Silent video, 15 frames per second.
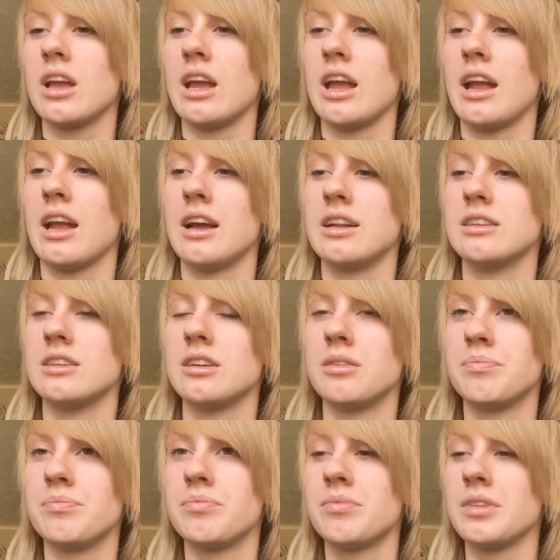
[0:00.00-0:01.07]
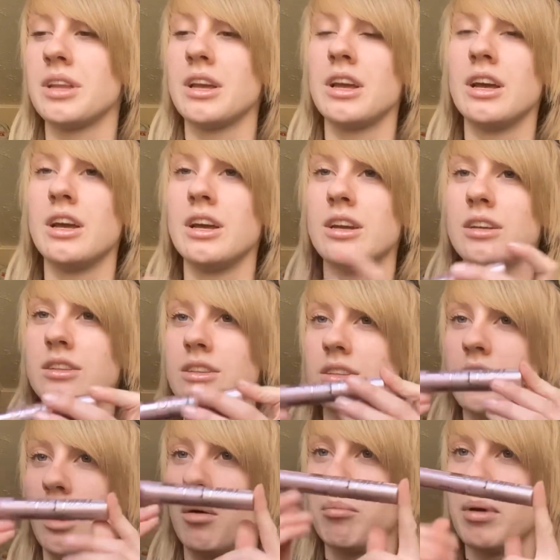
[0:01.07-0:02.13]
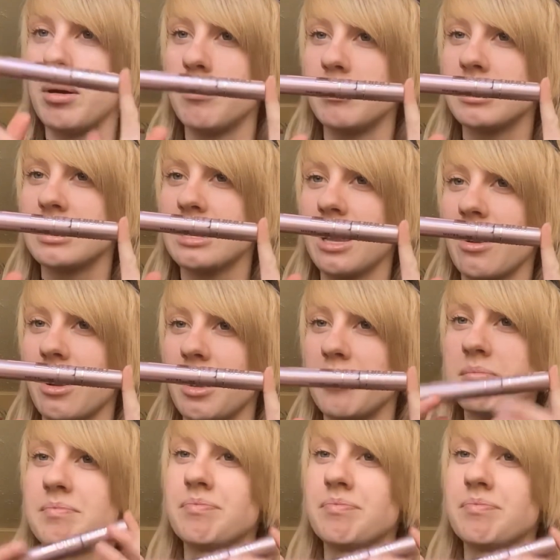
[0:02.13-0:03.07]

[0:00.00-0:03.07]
and some mascara.